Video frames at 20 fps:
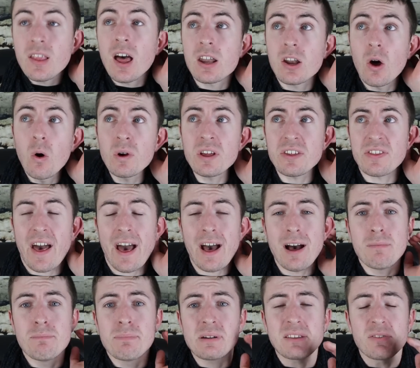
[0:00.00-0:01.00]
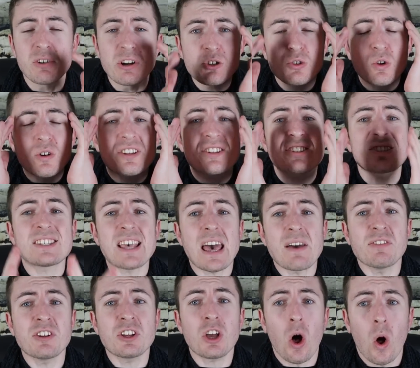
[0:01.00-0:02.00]
Not only that, but they've only scored
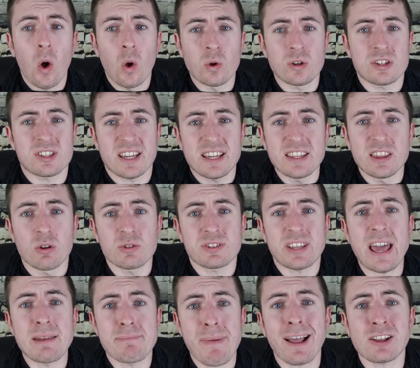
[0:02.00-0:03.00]
seven goals in those 10